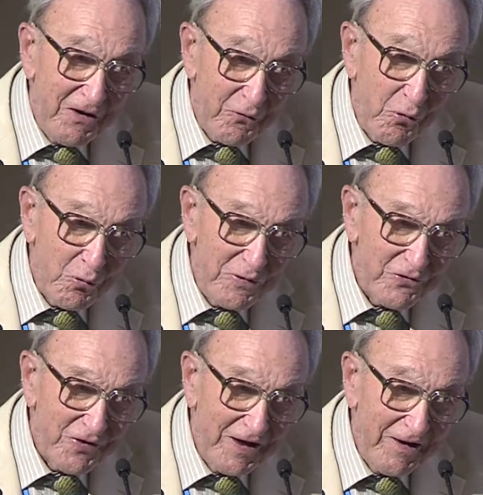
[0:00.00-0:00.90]
are
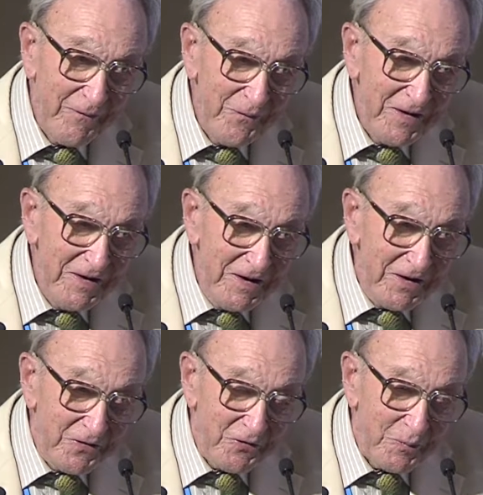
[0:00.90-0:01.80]
always there,
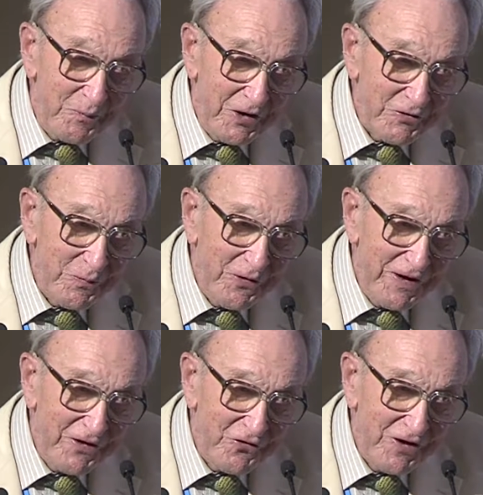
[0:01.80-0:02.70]
and there's much more
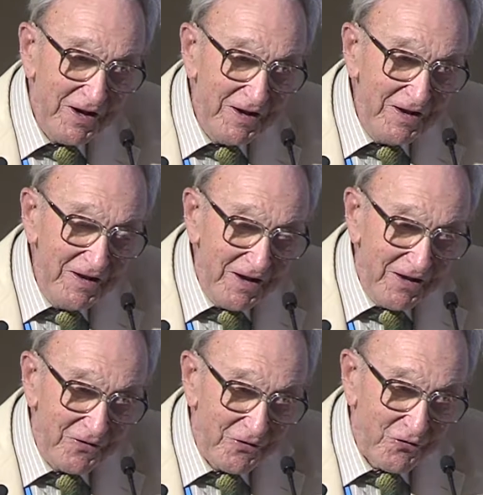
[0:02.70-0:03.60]
energy
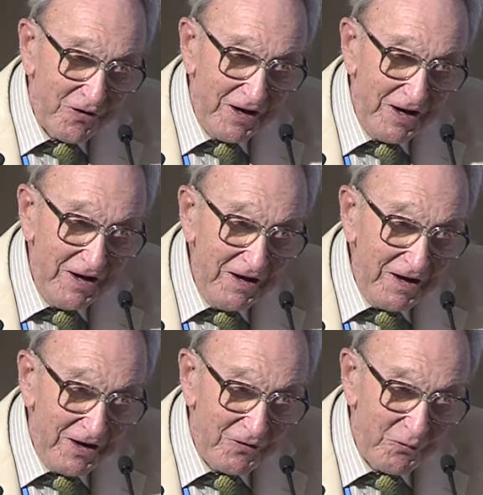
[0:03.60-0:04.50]
in the sea,
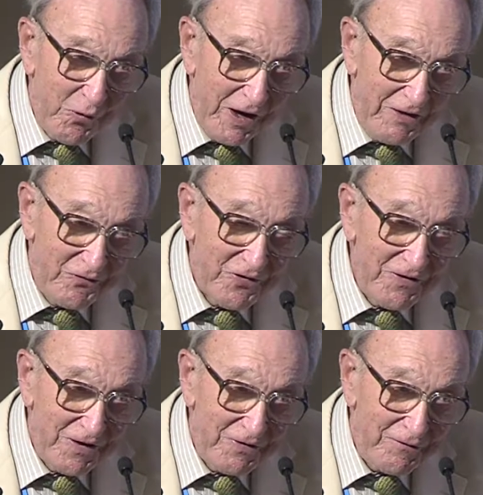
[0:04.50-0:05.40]
in the waves,
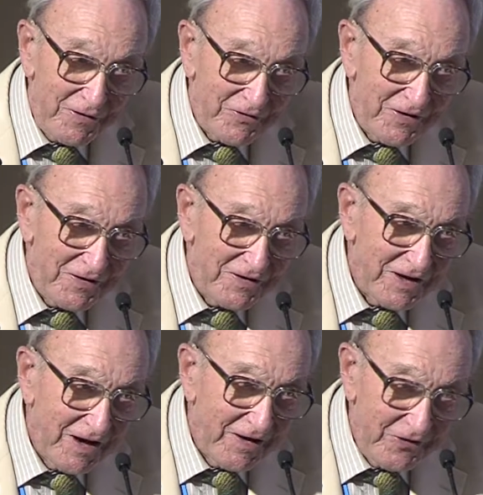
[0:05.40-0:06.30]
than there is in the
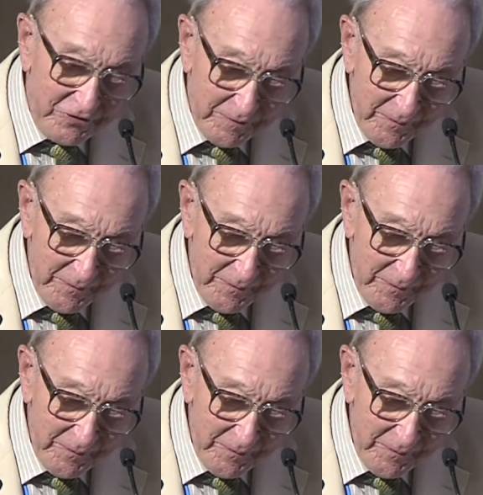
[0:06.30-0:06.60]
tides.